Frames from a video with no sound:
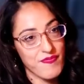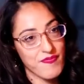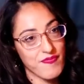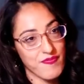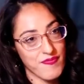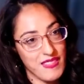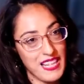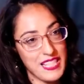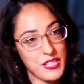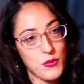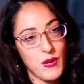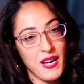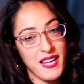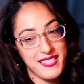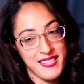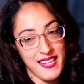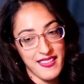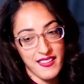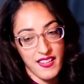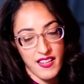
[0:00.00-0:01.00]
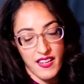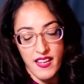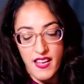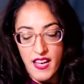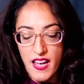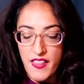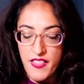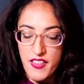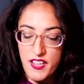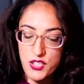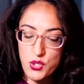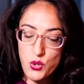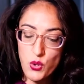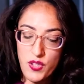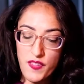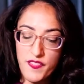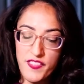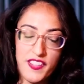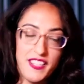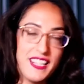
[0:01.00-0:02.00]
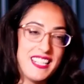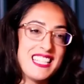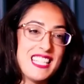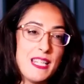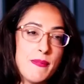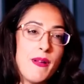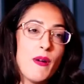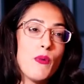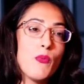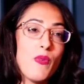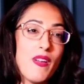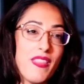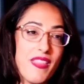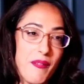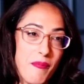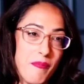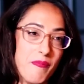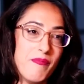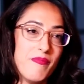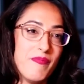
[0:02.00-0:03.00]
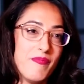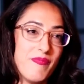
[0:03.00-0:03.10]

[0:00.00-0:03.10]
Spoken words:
mm-hmm. That's why I said the sort of, there needs to be a rhythm.